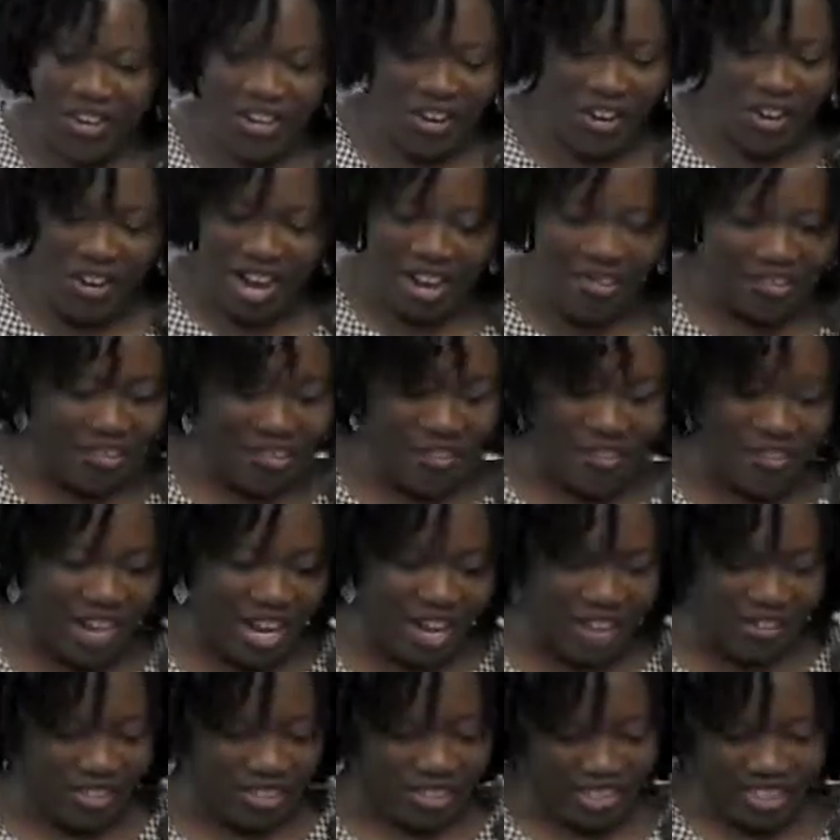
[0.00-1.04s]
You don't have to do
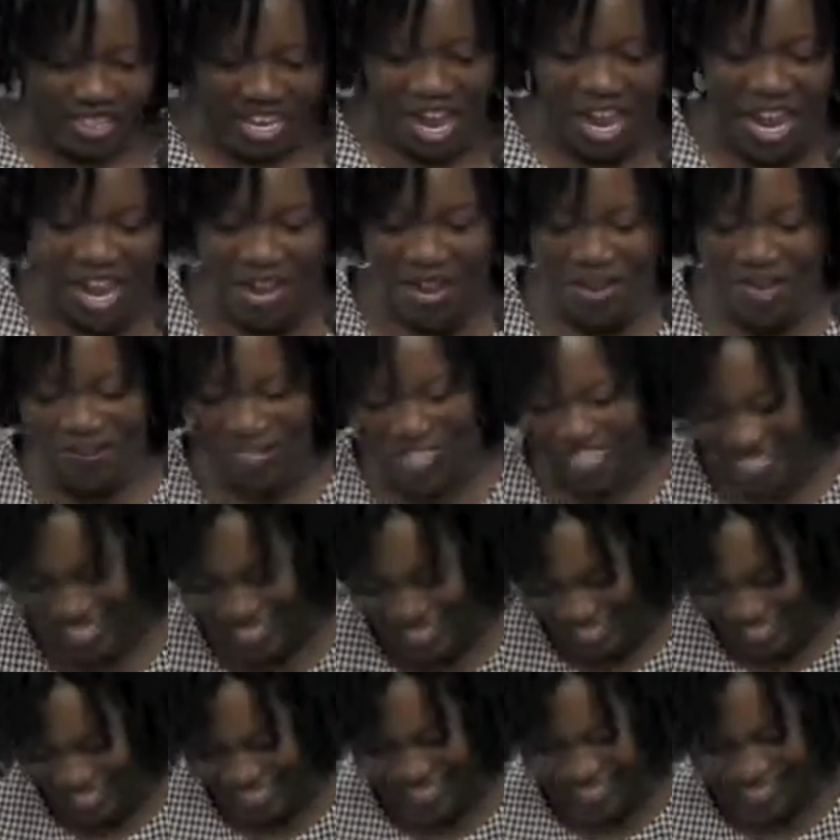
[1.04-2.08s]
that all the time.
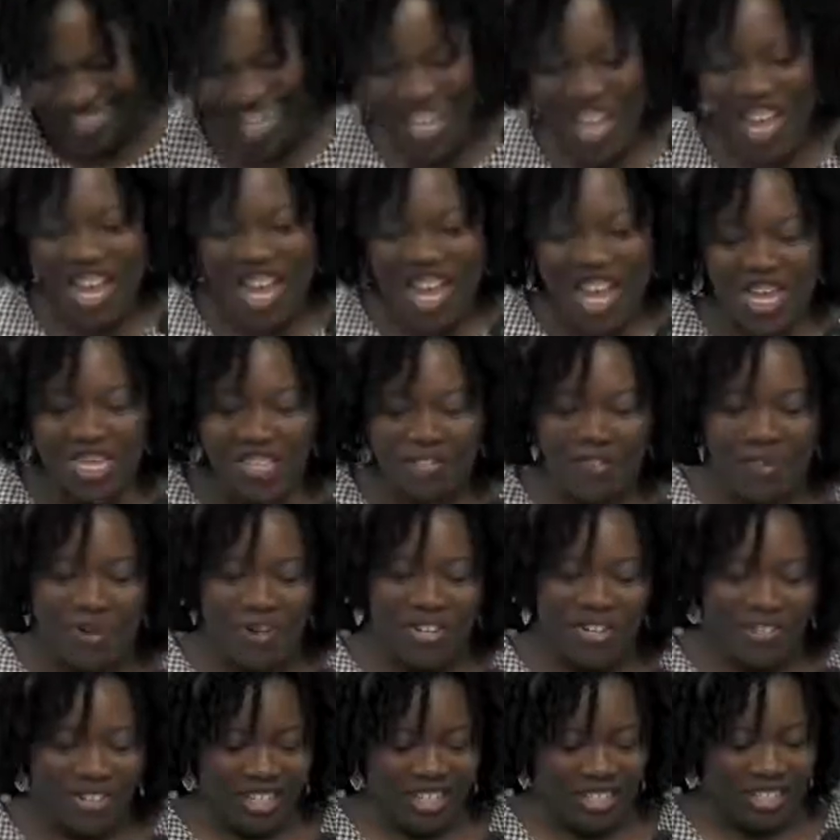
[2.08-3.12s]
It's
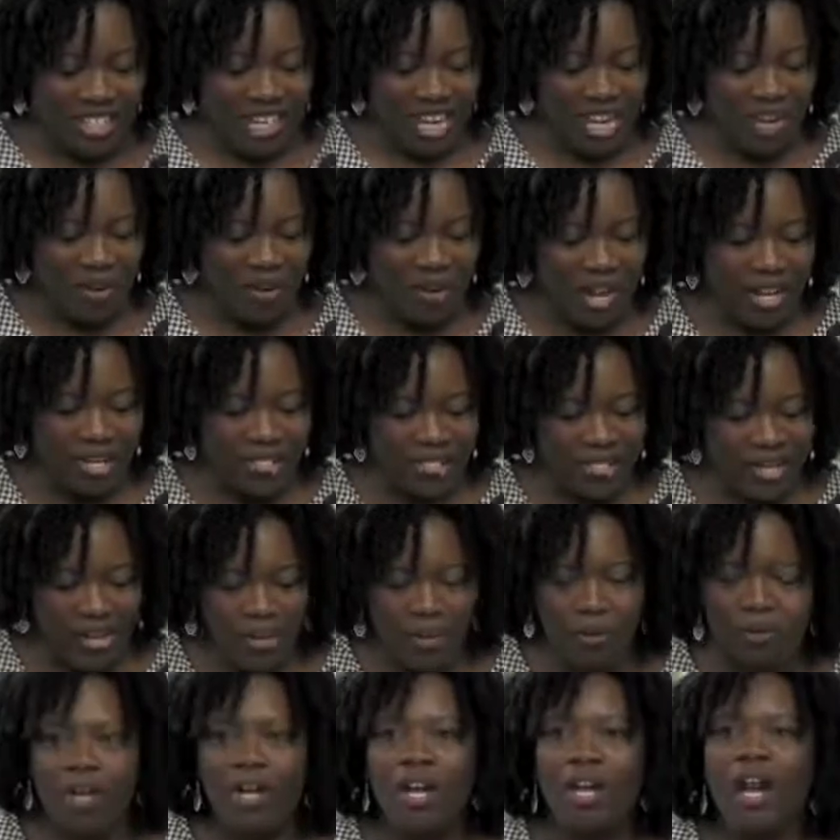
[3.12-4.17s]
poetry, it'll take a while.
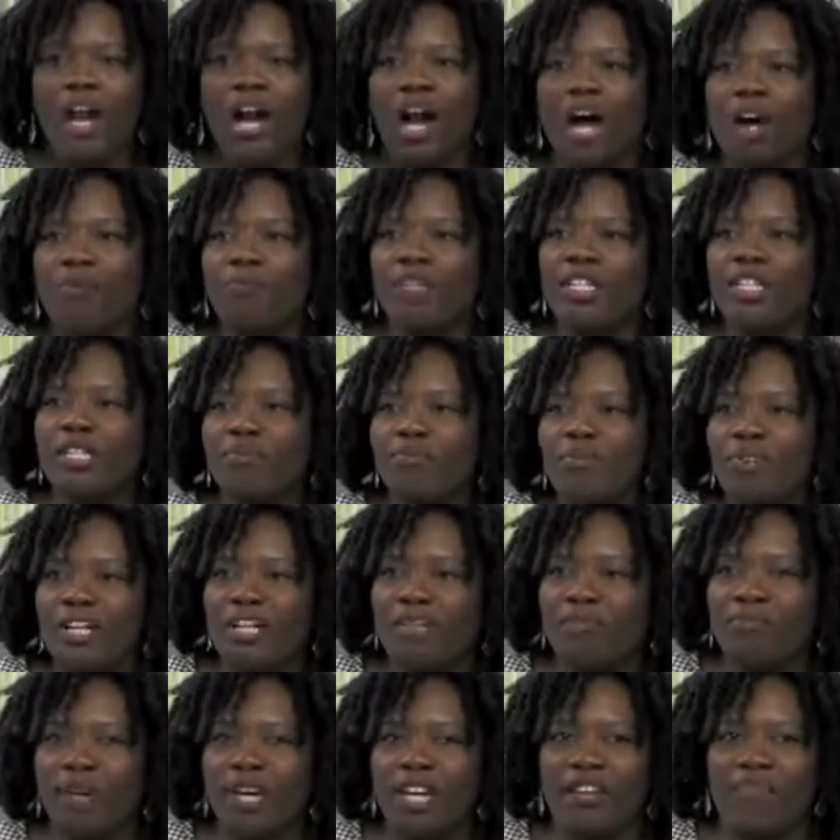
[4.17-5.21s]
So this
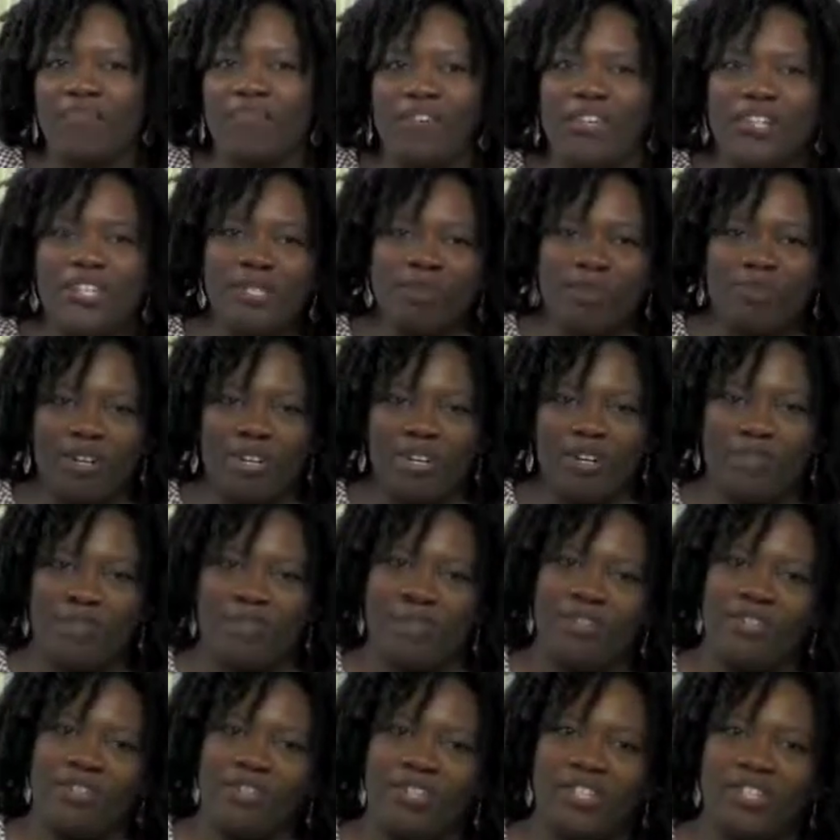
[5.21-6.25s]
book, my first book of
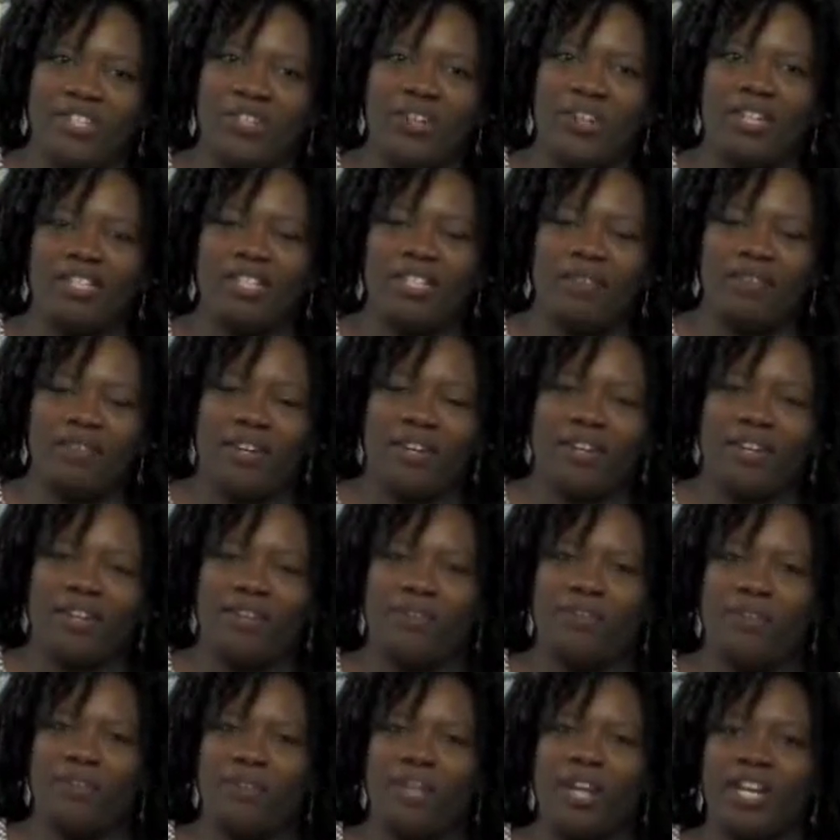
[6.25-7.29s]
poetry, is called
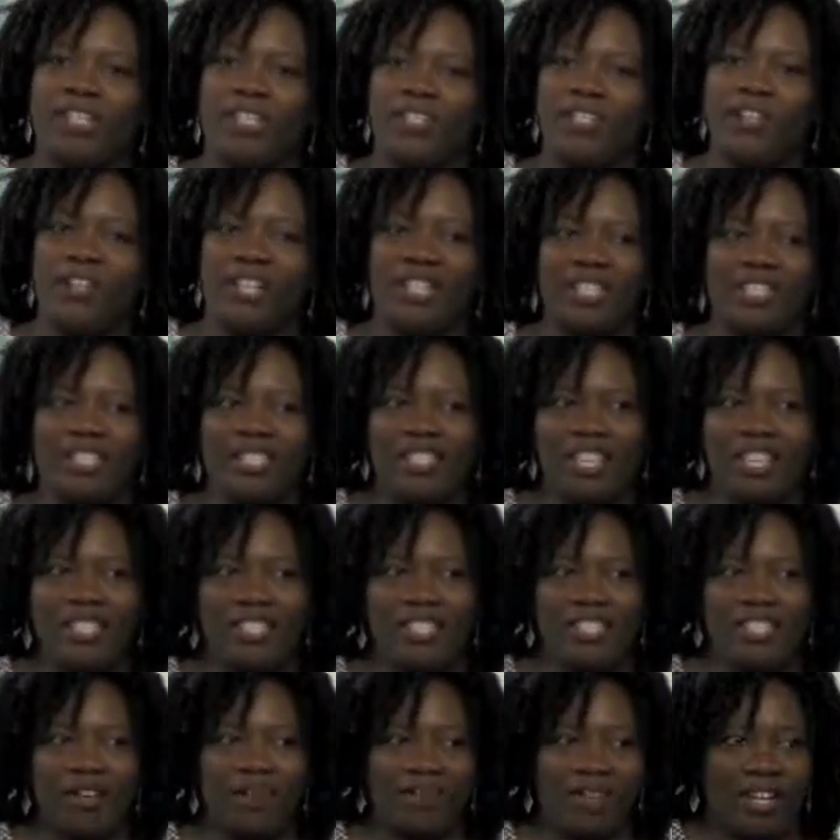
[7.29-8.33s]
Difficult Fruit. And so
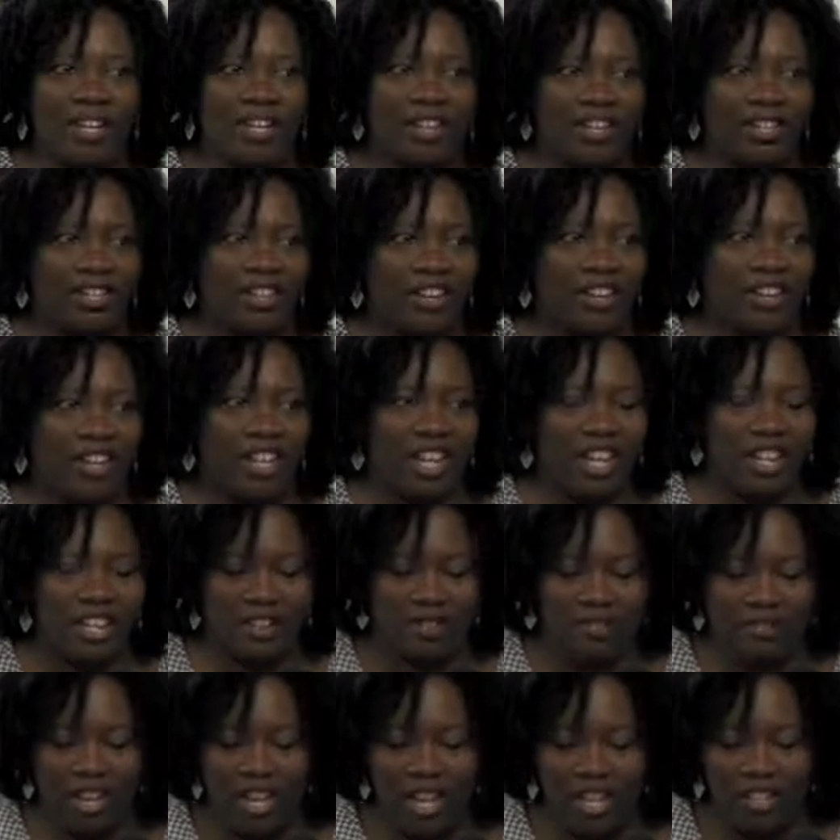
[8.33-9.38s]
it's difficult. There are a lot
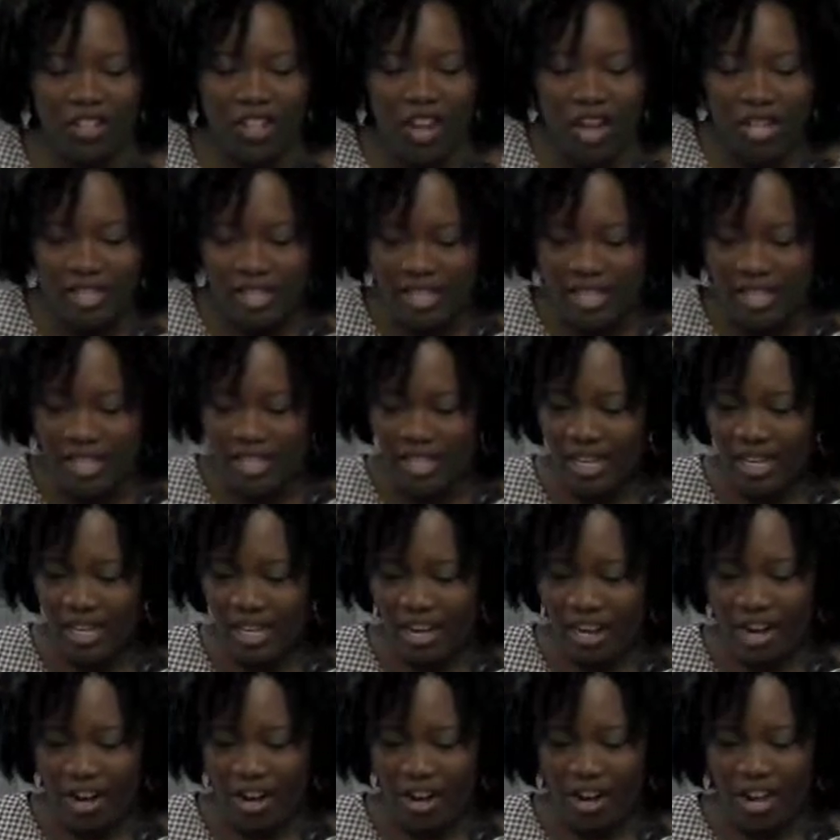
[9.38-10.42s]
of losses
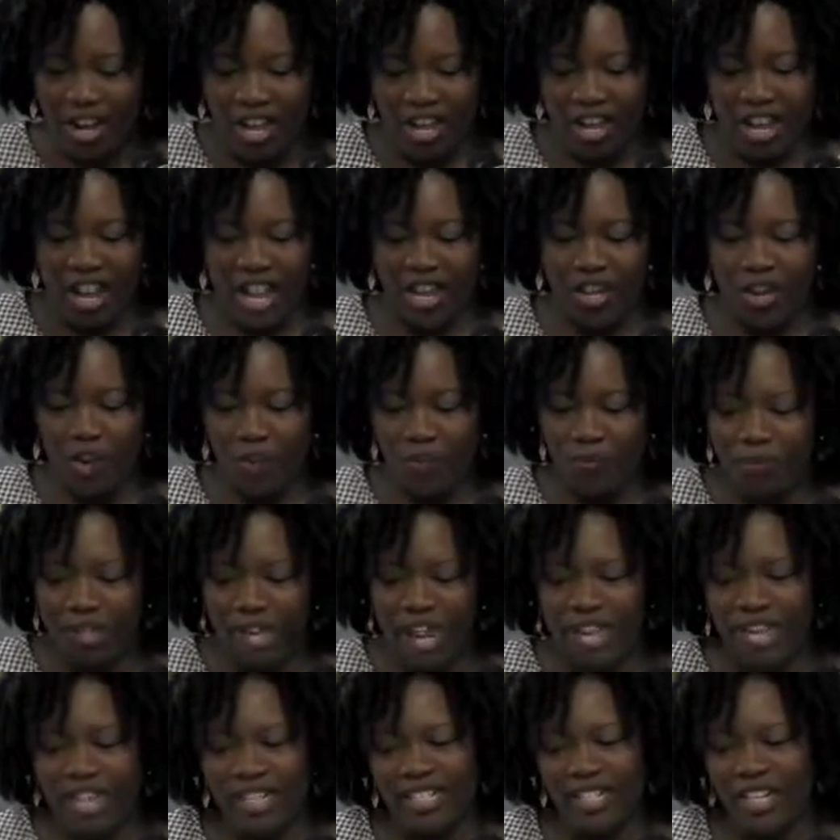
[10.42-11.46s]
in here. And
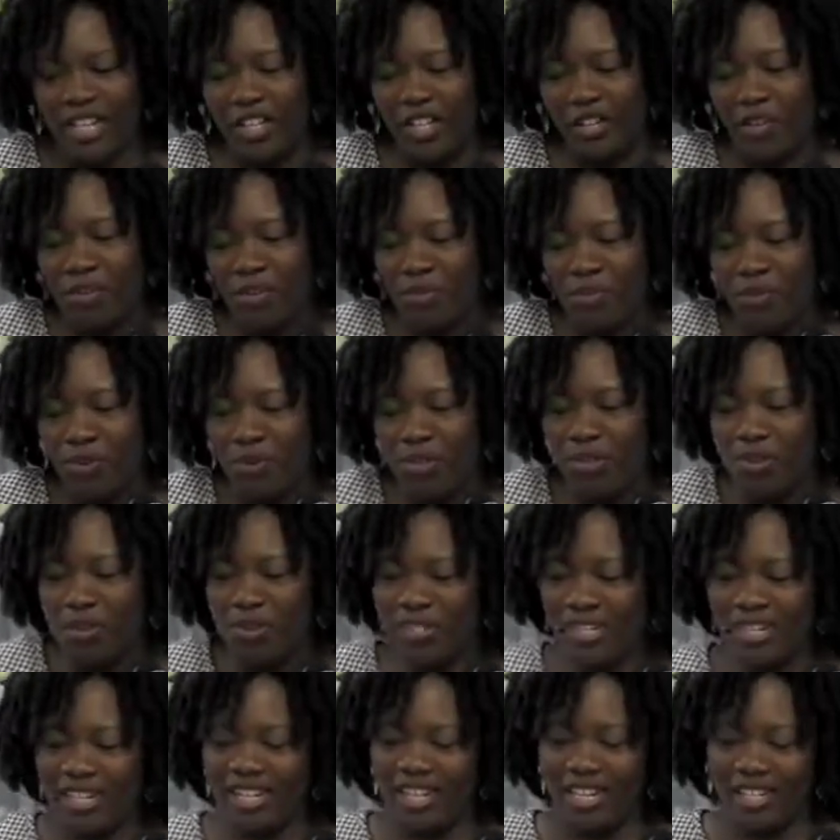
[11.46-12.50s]
hopefully I can take you through
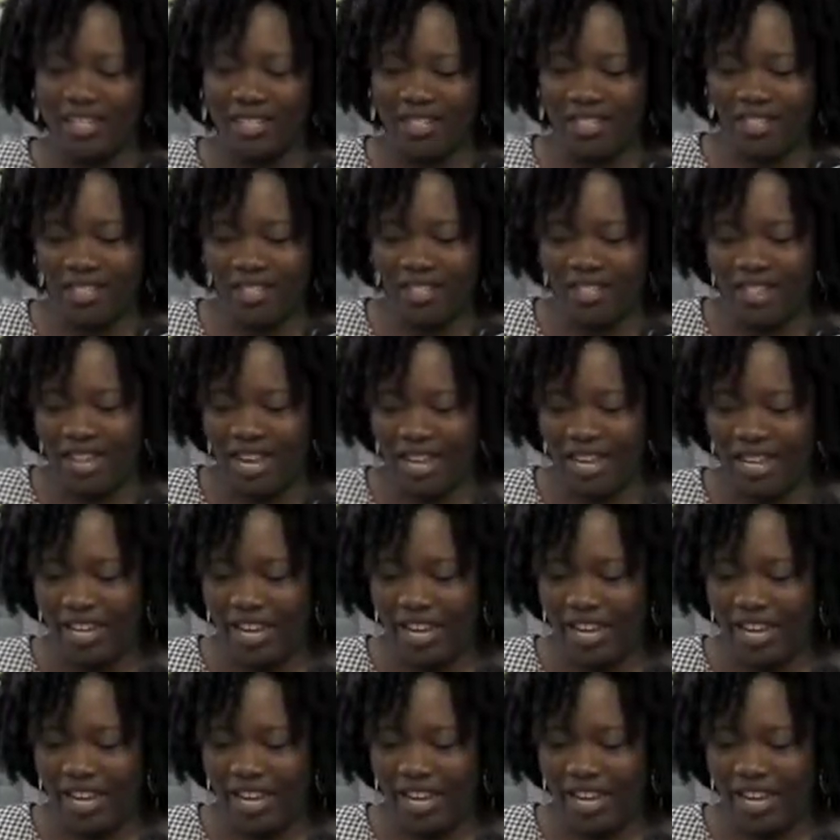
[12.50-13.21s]
those and into the